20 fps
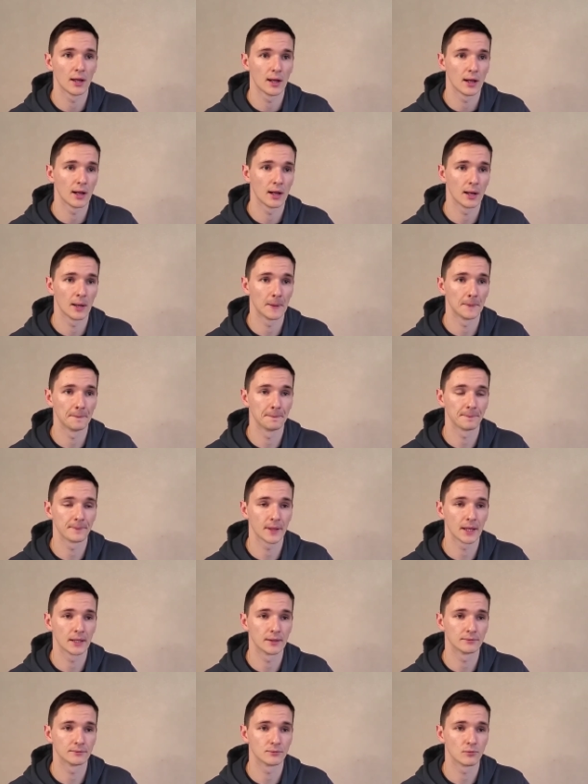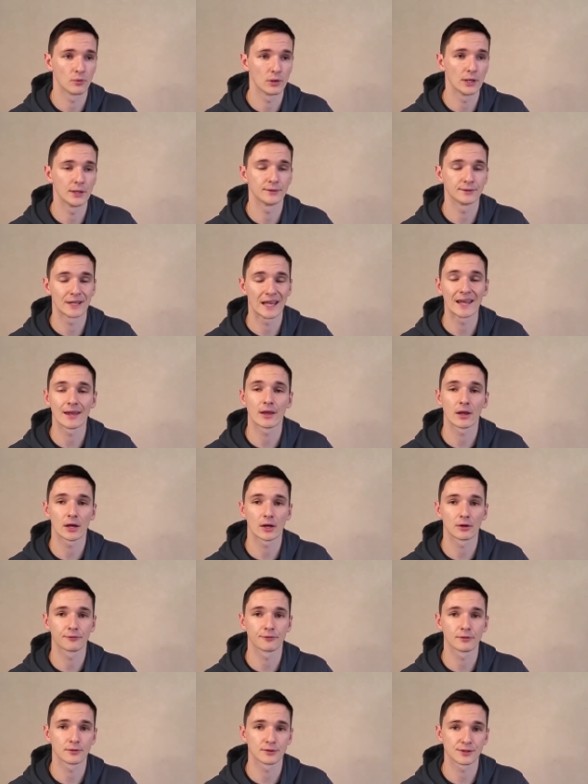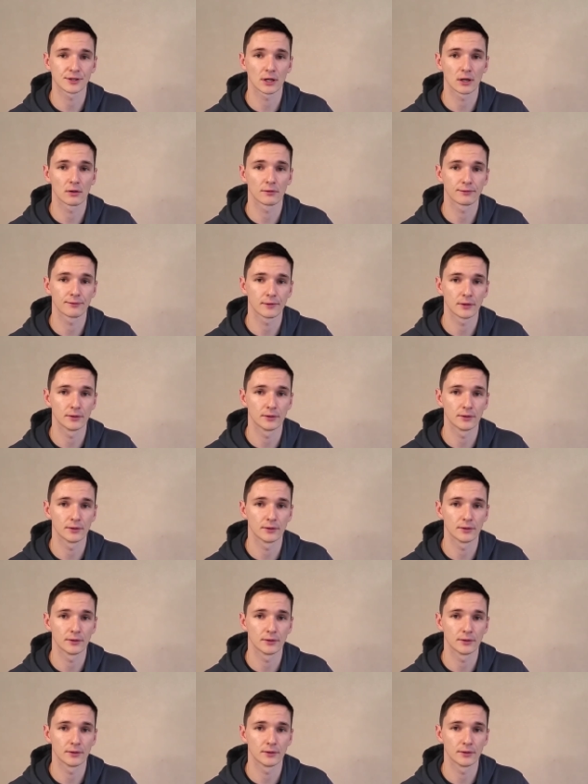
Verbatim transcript: um, and really take care of yourself